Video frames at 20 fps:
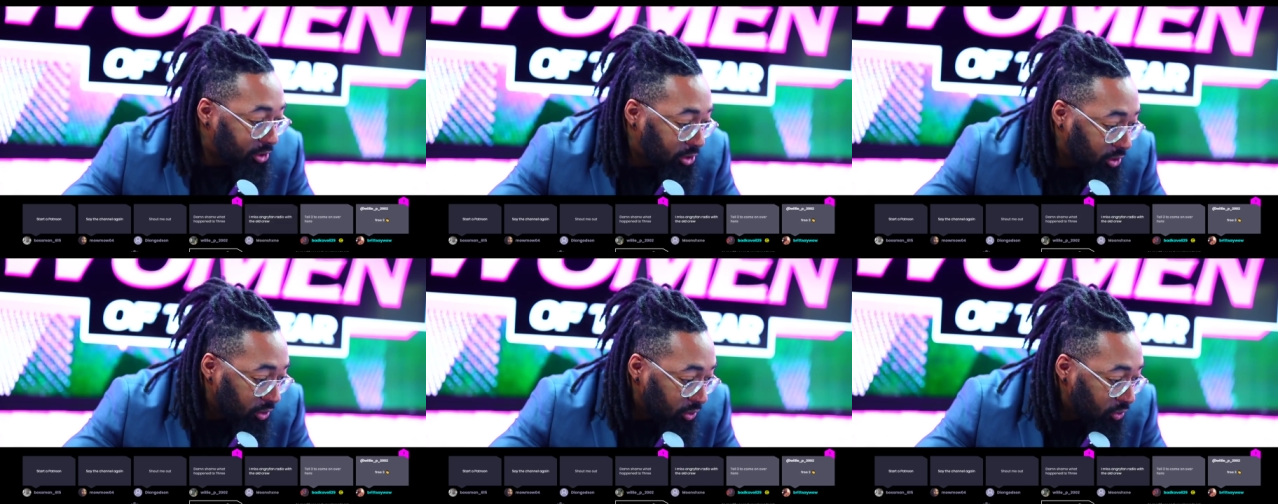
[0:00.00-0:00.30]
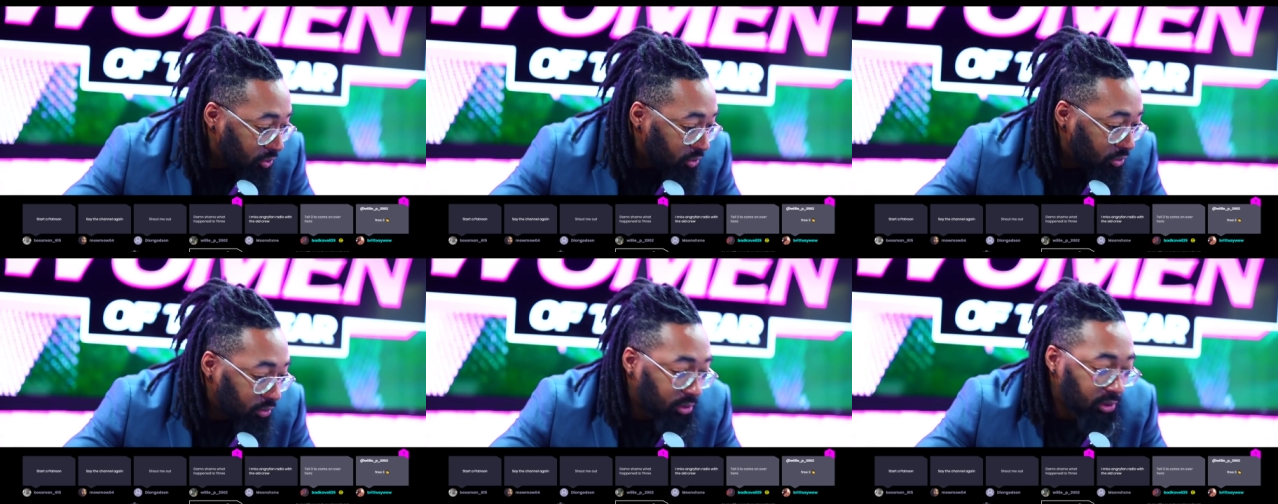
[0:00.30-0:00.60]

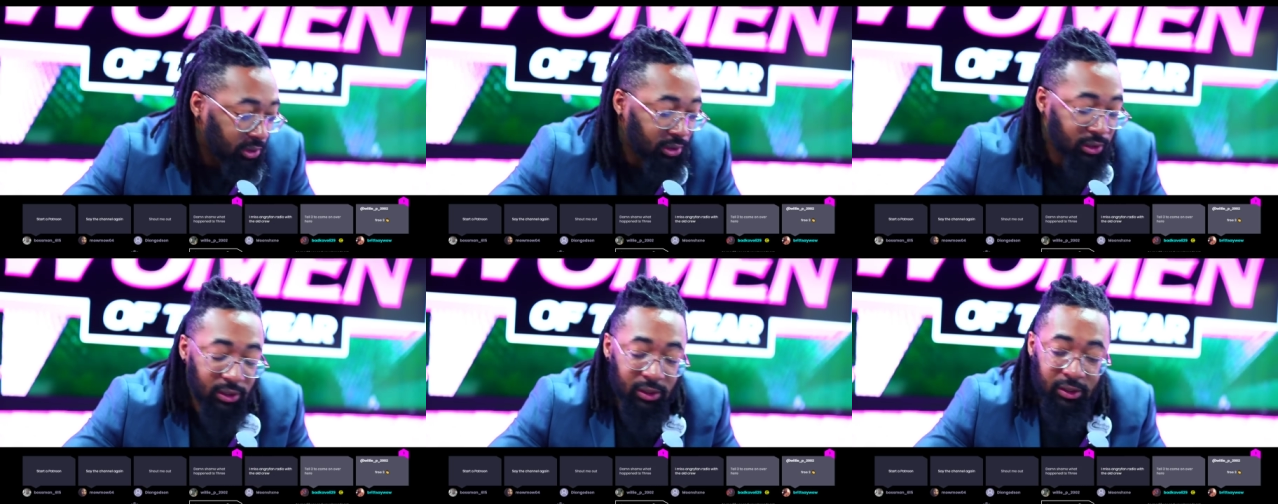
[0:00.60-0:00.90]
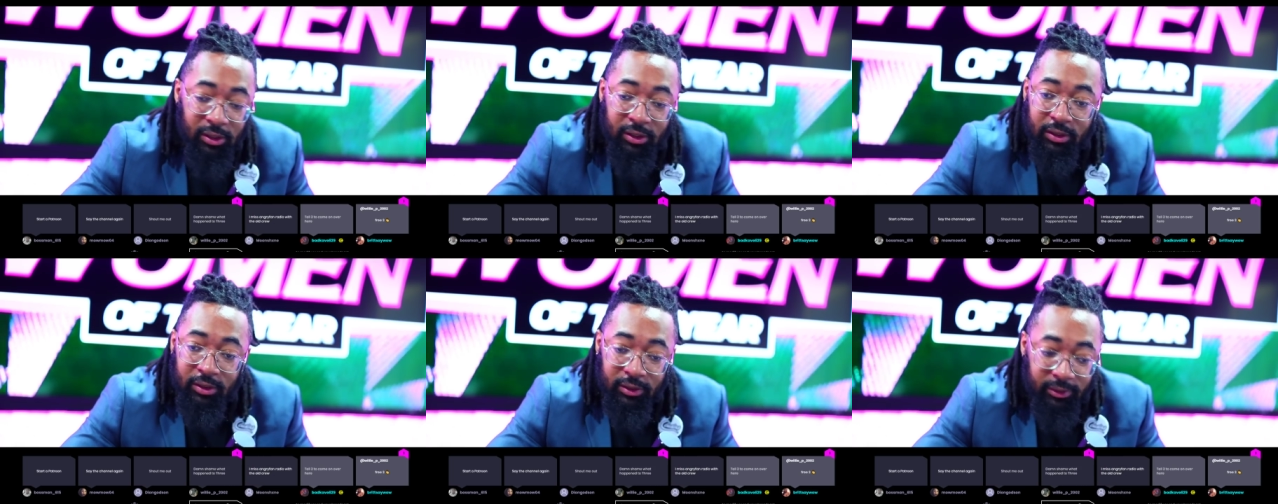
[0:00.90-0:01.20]
too.
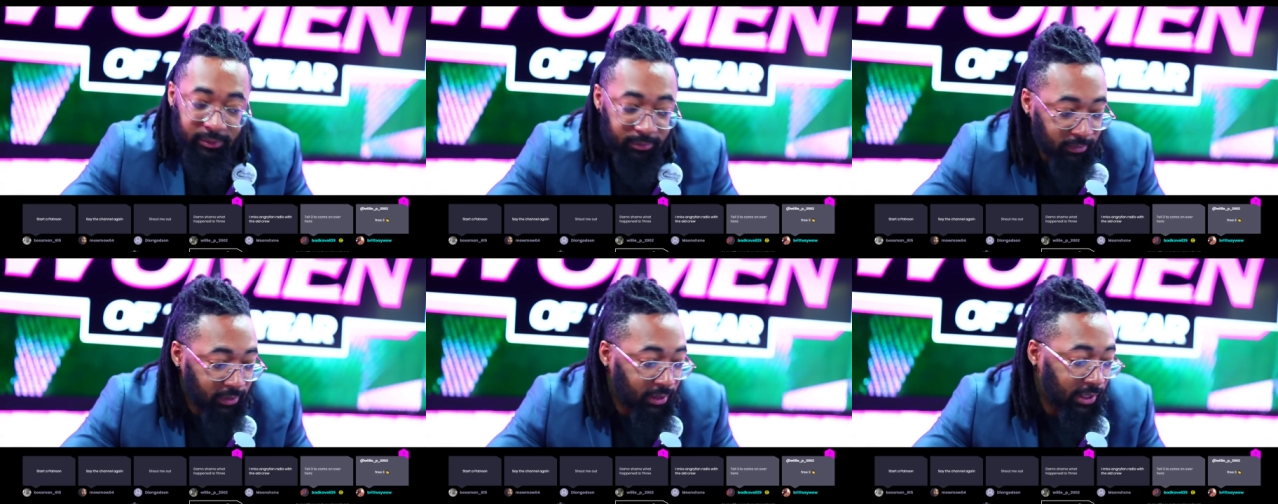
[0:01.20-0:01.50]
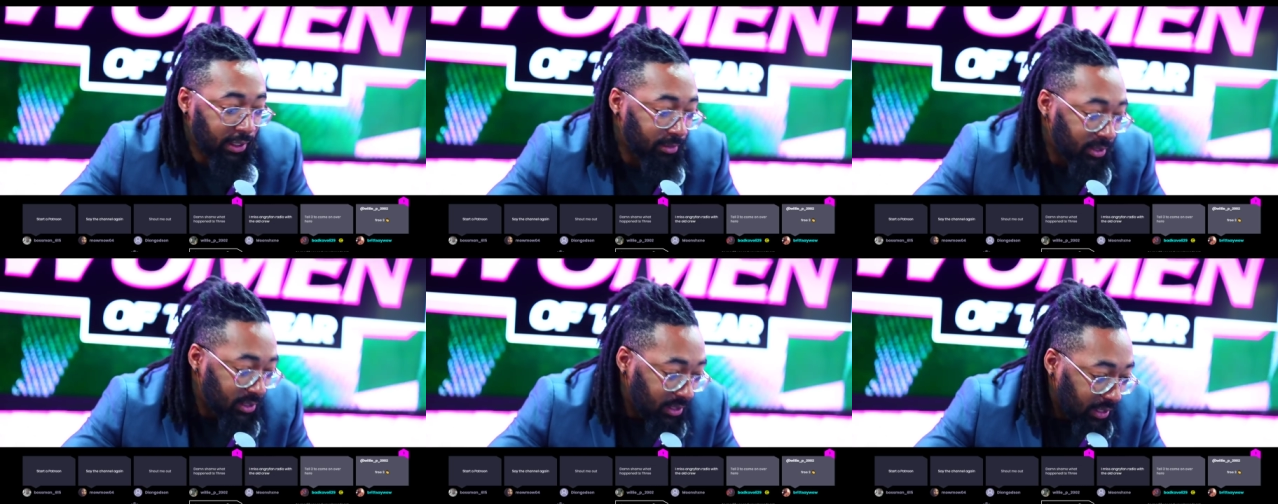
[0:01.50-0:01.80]
You know what
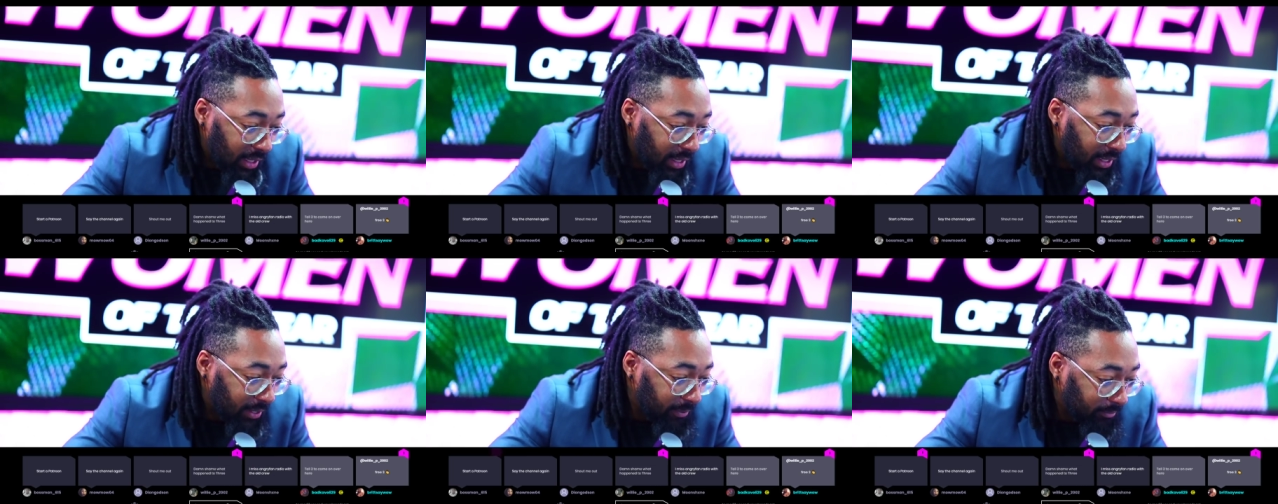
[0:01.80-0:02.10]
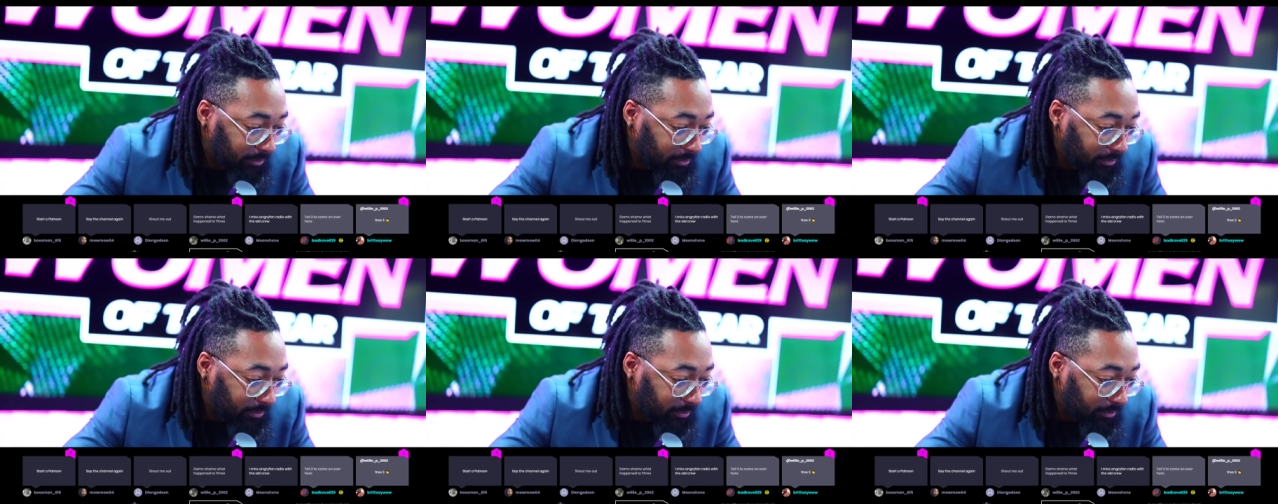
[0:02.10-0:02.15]
I'm saying?